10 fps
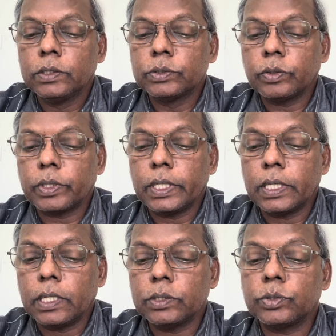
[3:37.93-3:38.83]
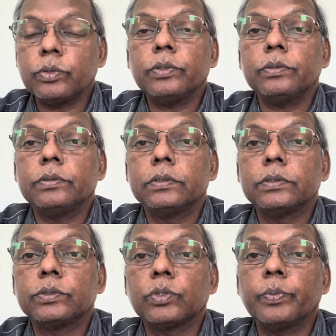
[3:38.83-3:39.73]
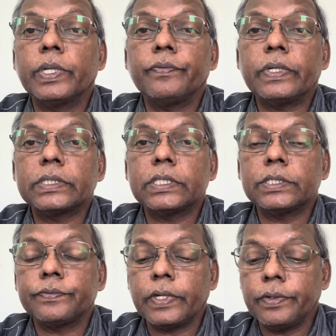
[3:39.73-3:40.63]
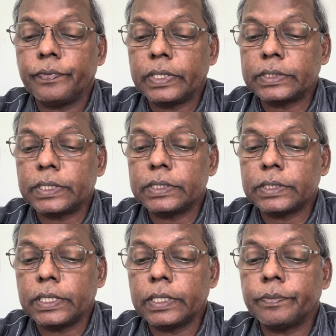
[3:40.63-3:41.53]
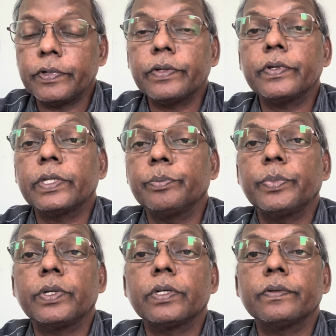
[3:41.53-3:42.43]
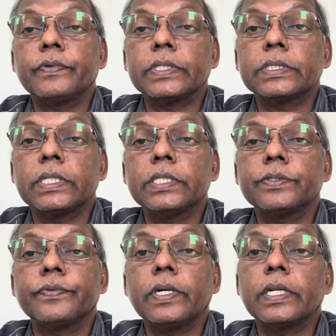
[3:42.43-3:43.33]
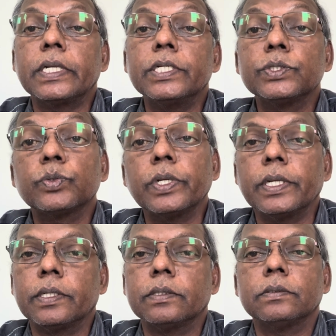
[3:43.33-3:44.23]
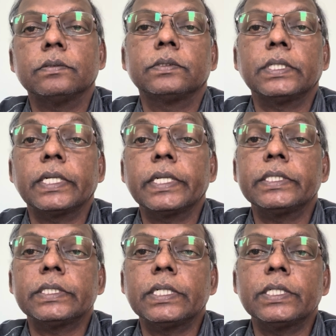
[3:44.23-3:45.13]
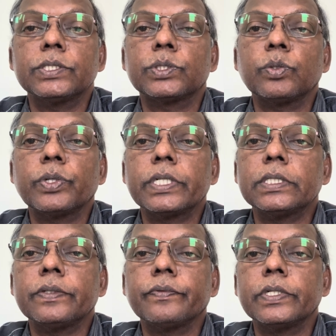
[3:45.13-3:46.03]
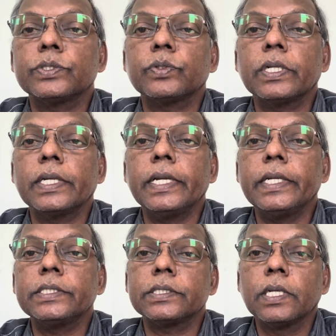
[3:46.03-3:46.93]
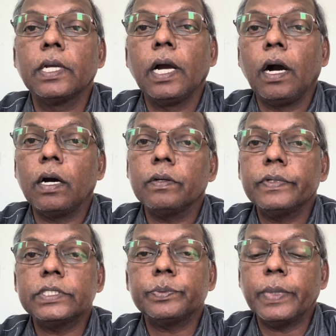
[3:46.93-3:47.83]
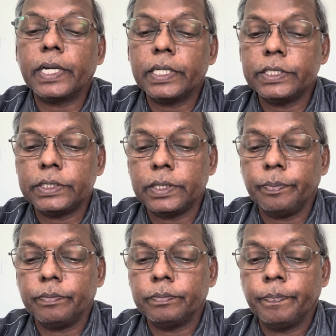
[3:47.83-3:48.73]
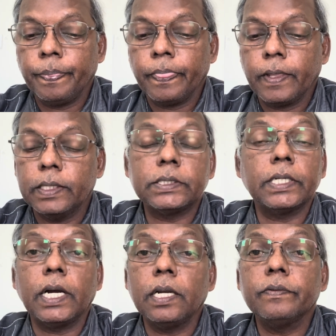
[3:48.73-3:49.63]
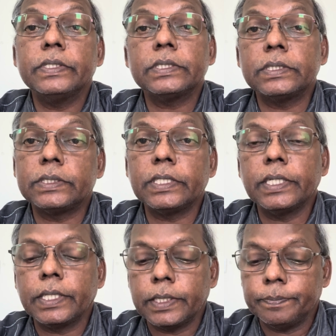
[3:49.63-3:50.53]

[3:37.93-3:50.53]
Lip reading: so here also so many functions, five functions, and a very, very important function is for insulin. Secretion and storage of insulin needs always magnesium. Sorry, always zinc.